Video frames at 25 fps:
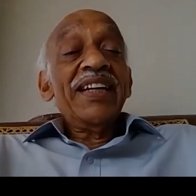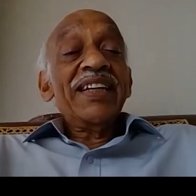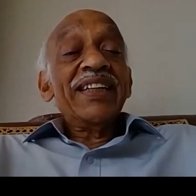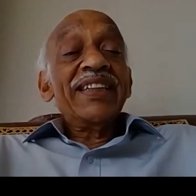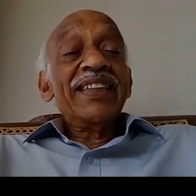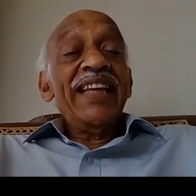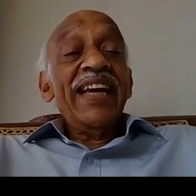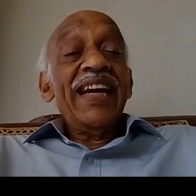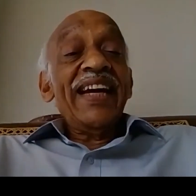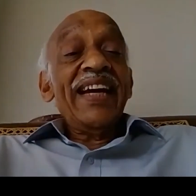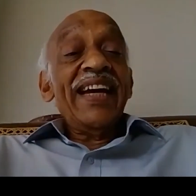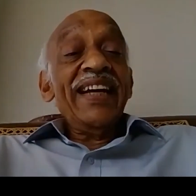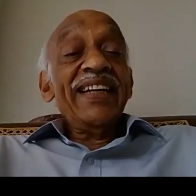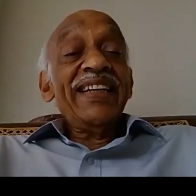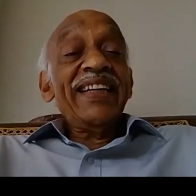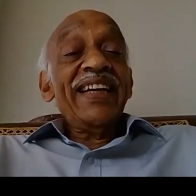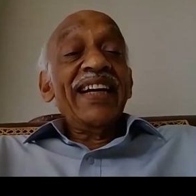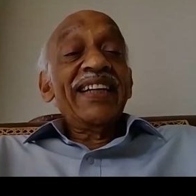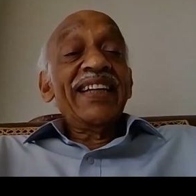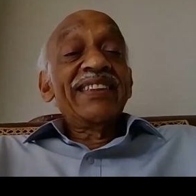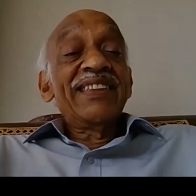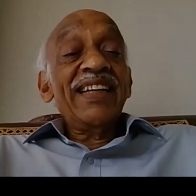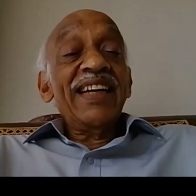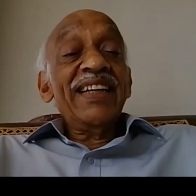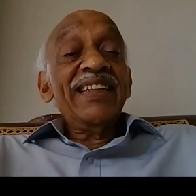they get
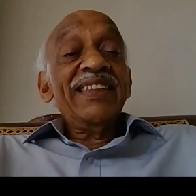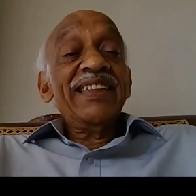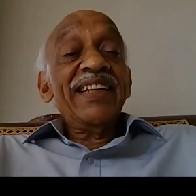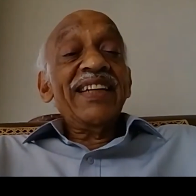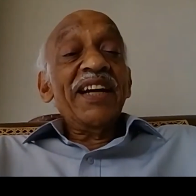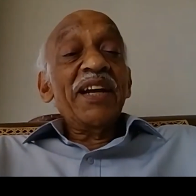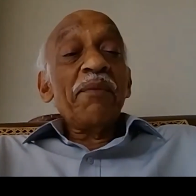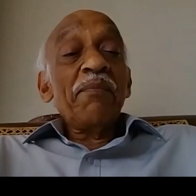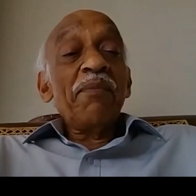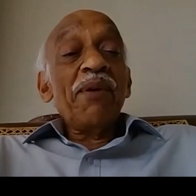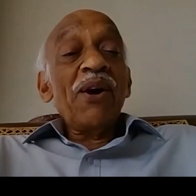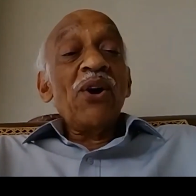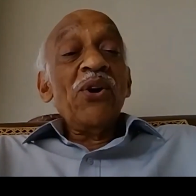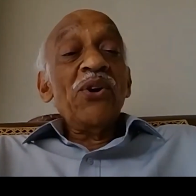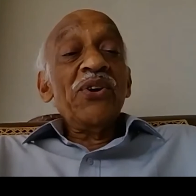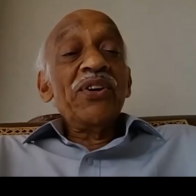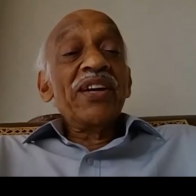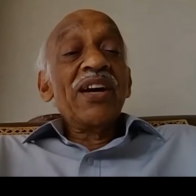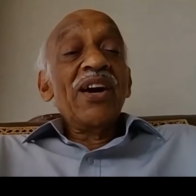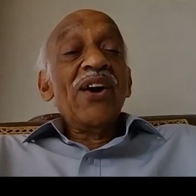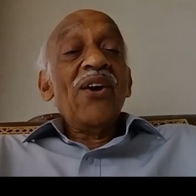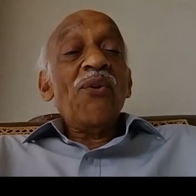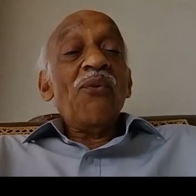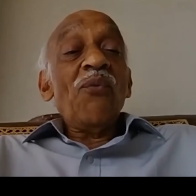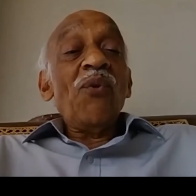excited about
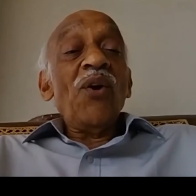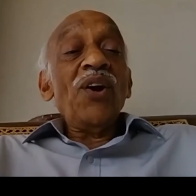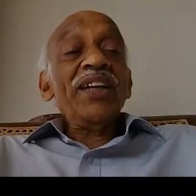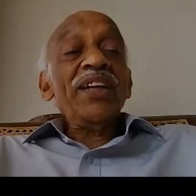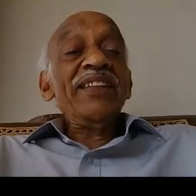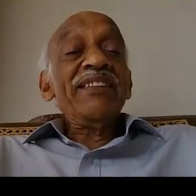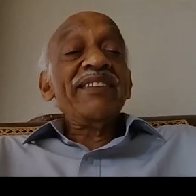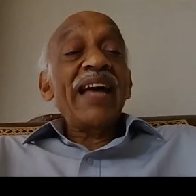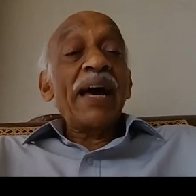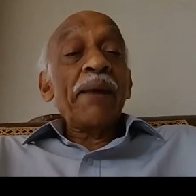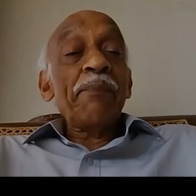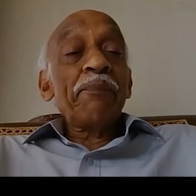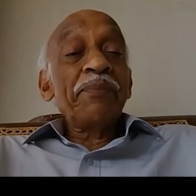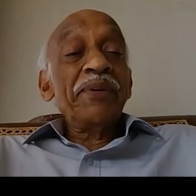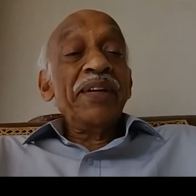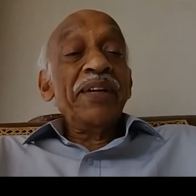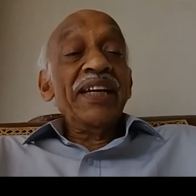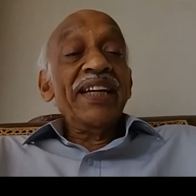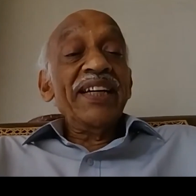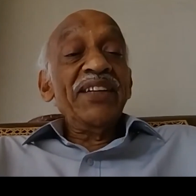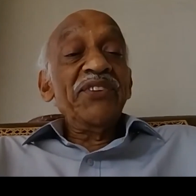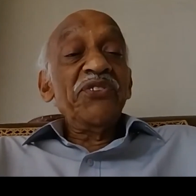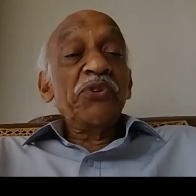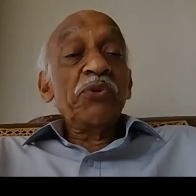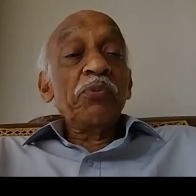what is happening
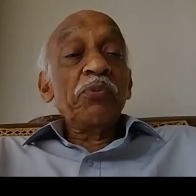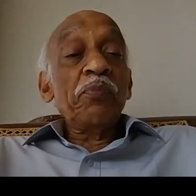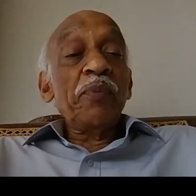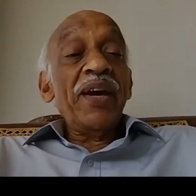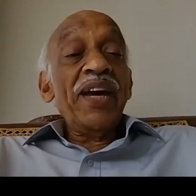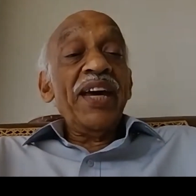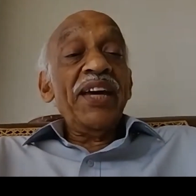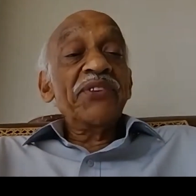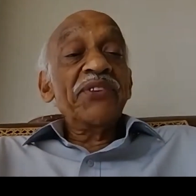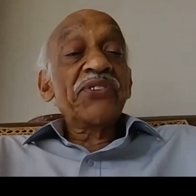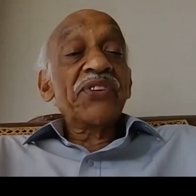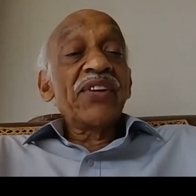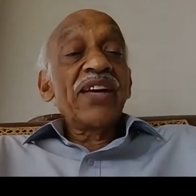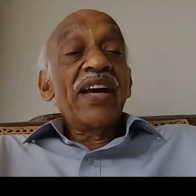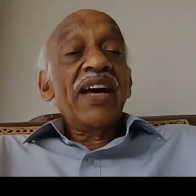in space.